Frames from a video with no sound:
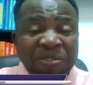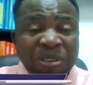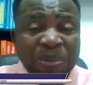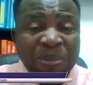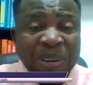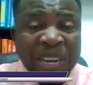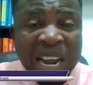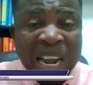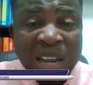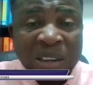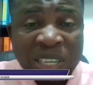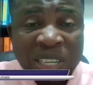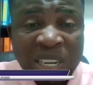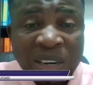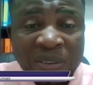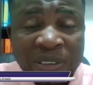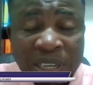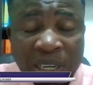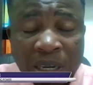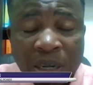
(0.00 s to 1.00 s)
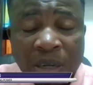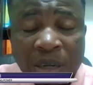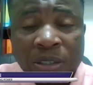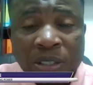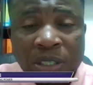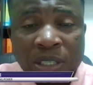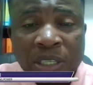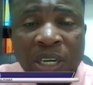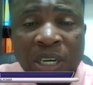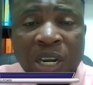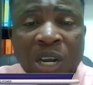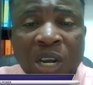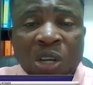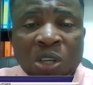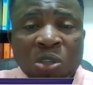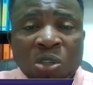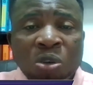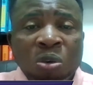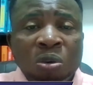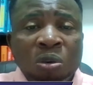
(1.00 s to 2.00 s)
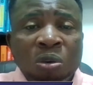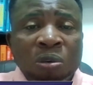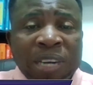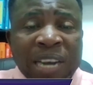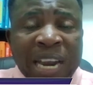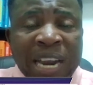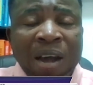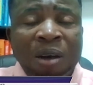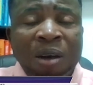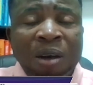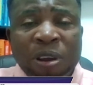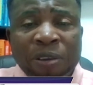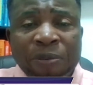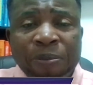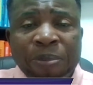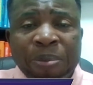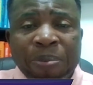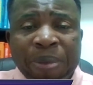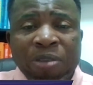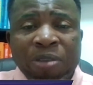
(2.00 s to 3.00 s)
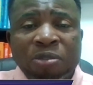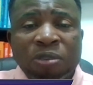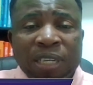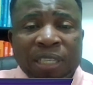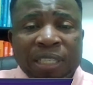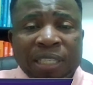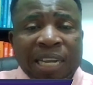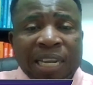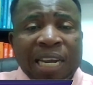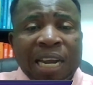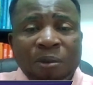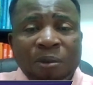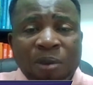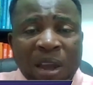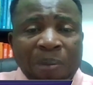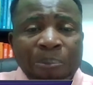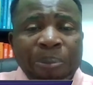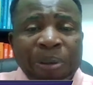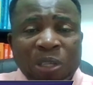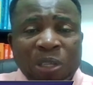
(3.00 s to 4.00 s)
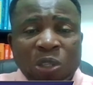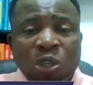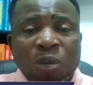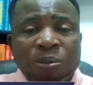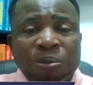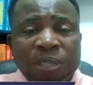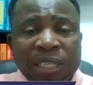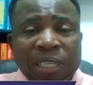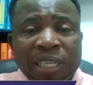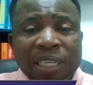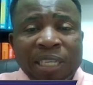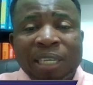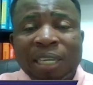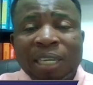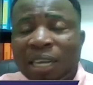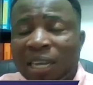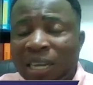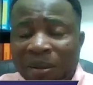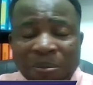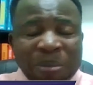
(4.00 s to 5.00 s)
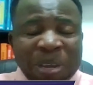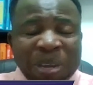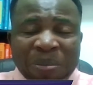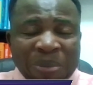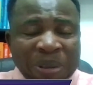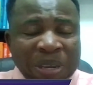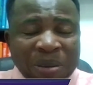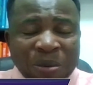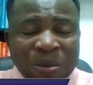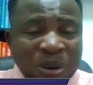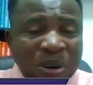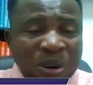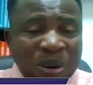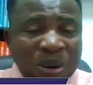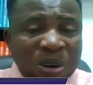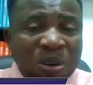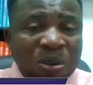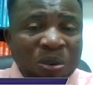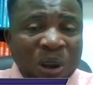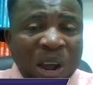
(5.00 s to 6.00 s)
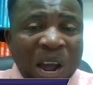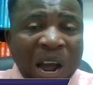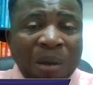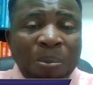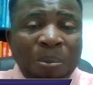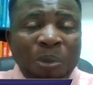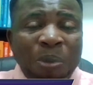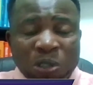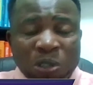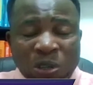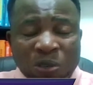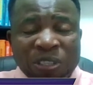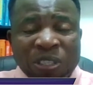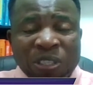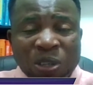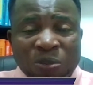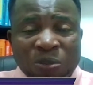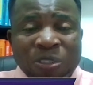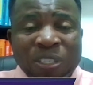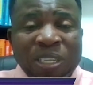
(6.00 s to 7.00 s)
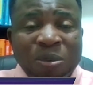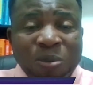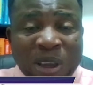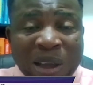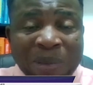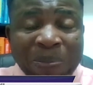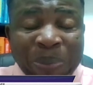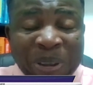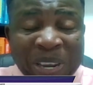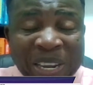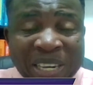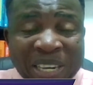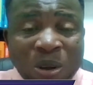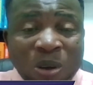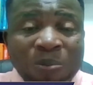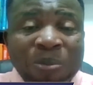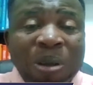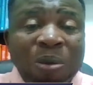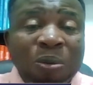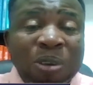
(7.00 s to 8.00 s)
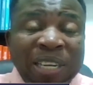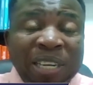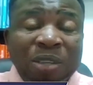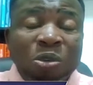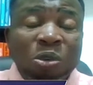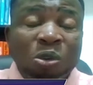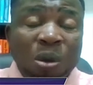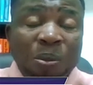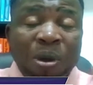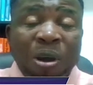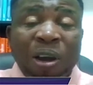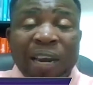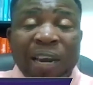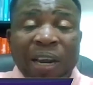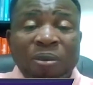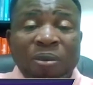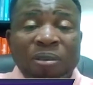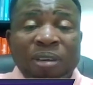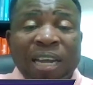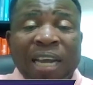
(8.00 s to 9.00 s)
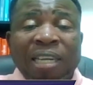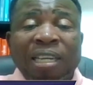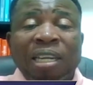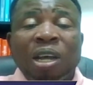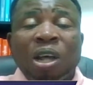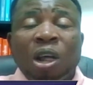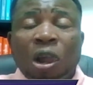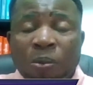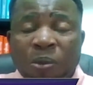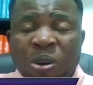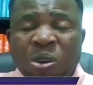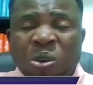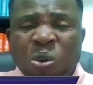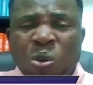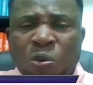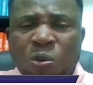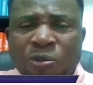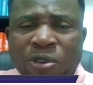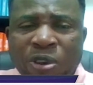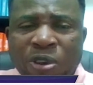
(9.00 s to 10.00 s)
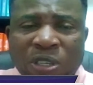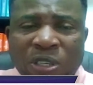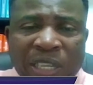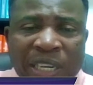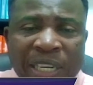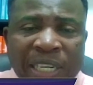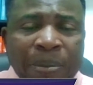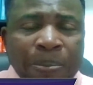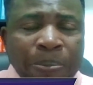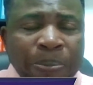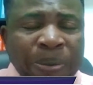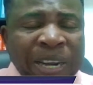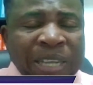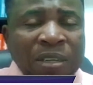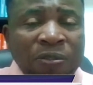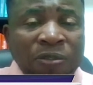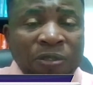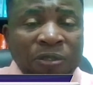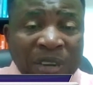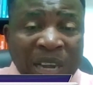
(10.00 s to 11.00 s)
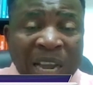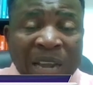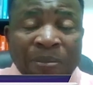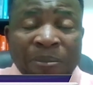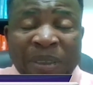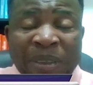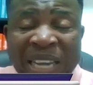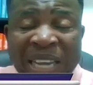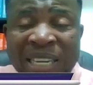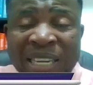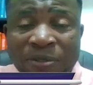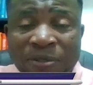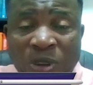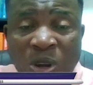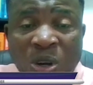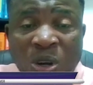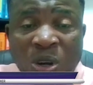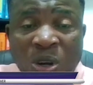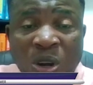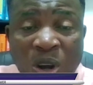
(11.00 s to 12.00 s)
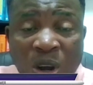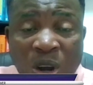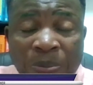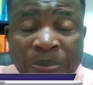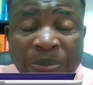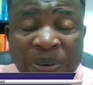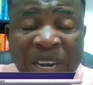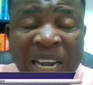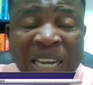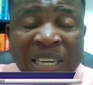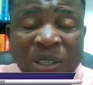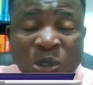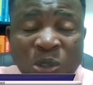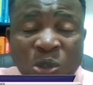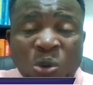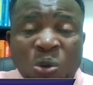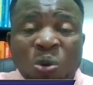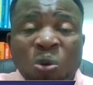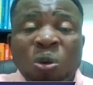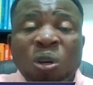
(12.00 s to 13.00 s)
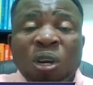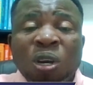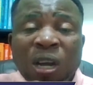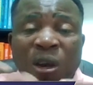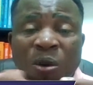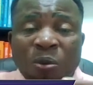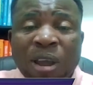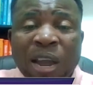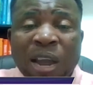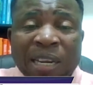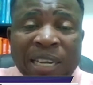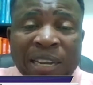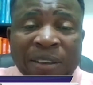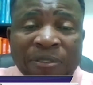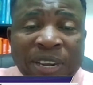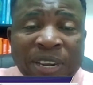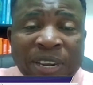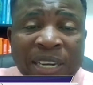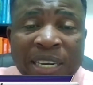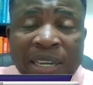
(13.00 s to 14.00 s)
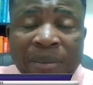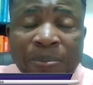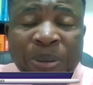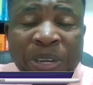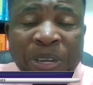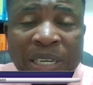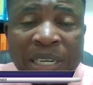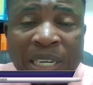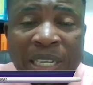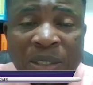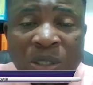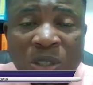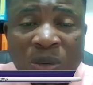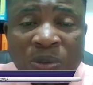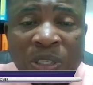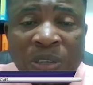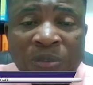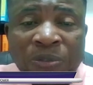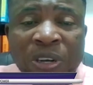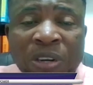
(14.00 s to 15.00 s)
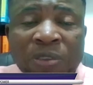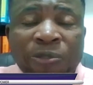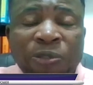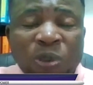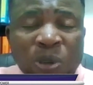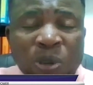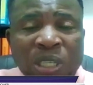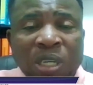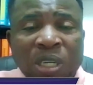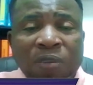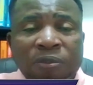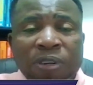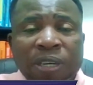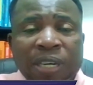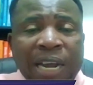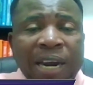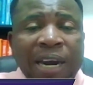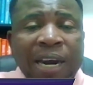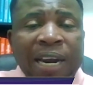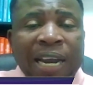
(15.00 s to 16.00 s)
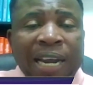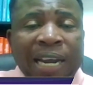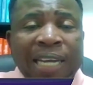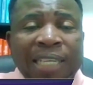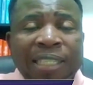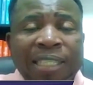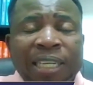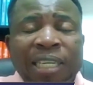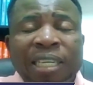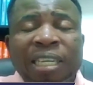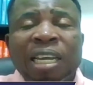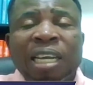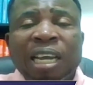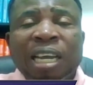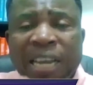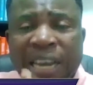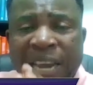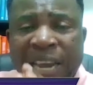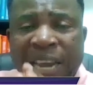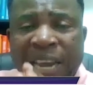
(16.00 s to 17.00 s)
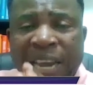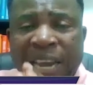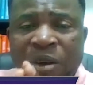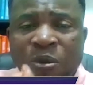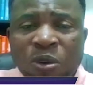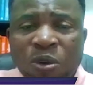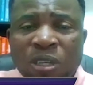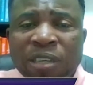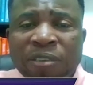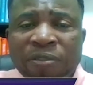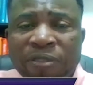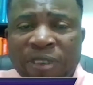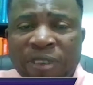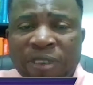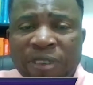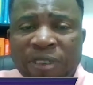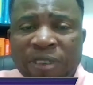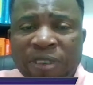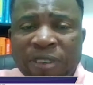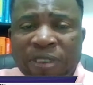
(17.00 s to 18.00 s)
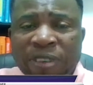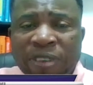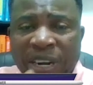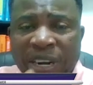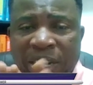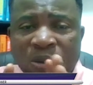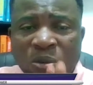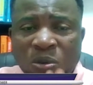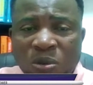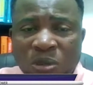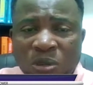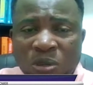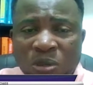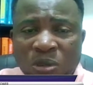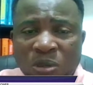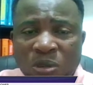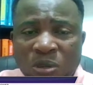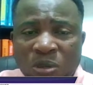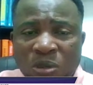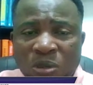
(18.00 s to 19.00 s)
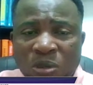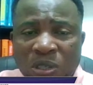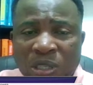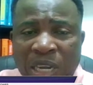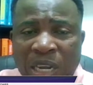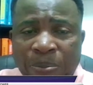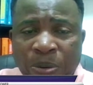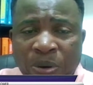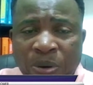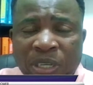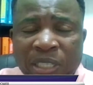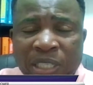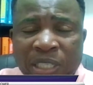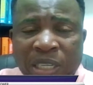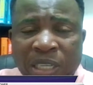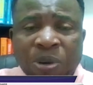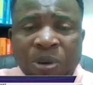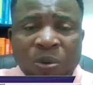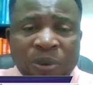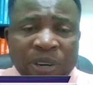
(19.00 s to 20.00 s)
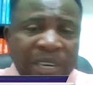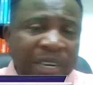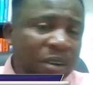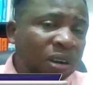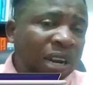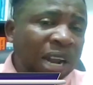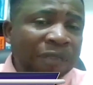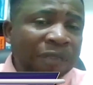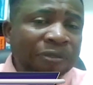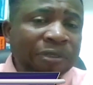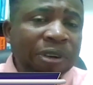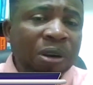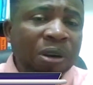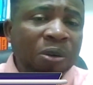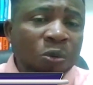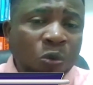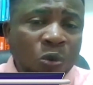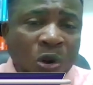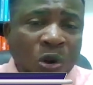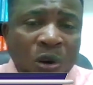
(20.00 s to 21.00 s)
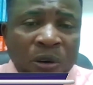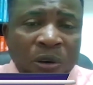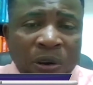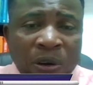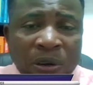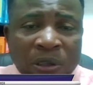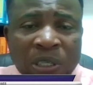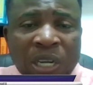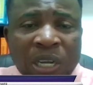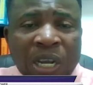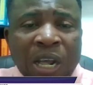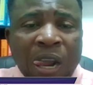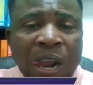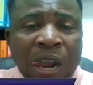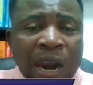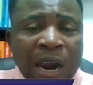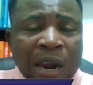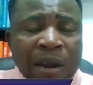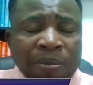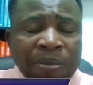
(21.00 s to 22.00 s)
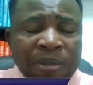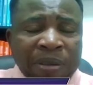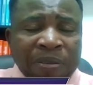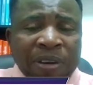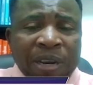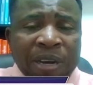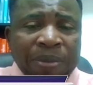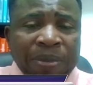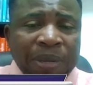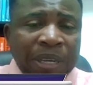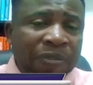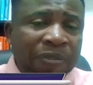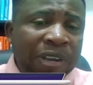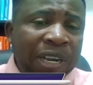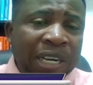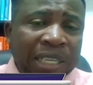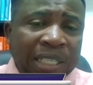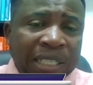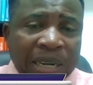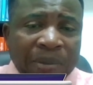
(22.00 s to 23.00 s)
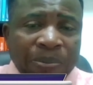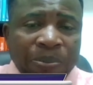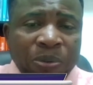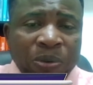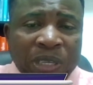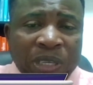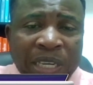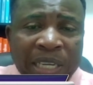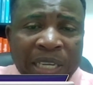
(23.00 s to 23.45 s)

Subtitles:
from the outside of the country. So now we've been made to understand that we are paying subsidy. Maybe we don't know how much of subsidy we are paying. Government will need to come out clear on that. But obviously, the price of cars have gone up, and so we are definitely paying a subsidy. For the floating of the Naira, like I said, it was a very good policy, but we did not have the world loss. David, let me give you an example. The